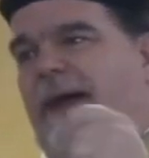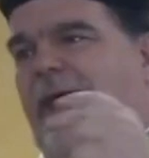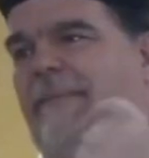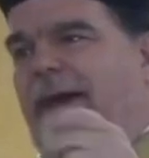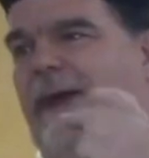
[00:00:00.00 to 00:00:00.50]

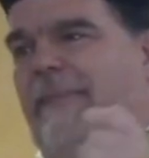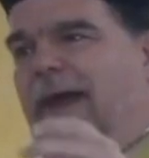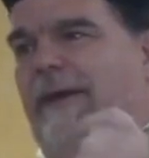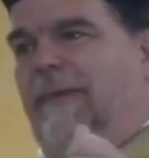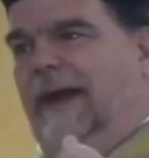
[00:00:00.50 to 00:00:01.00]
bang, bang,
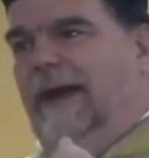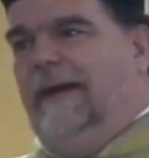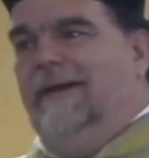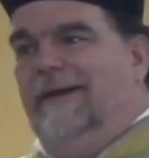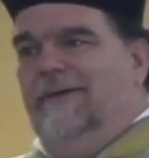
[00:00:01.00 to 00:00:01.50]
bang, bang.
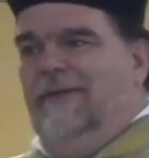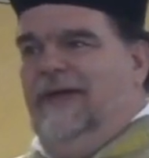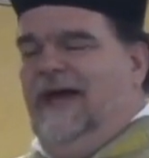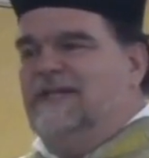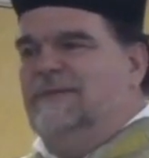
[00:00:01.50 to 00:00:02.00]
When
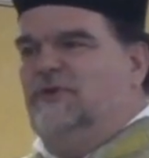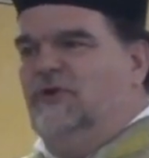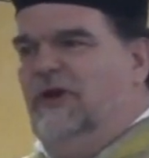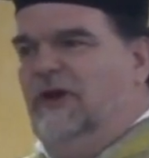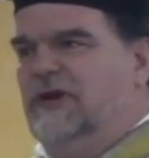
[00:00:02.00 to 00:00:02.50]
they asked him
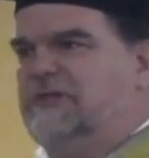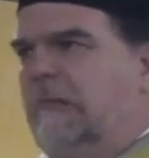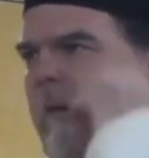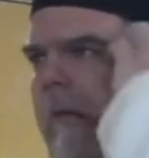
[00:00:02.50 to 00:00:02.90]
two years,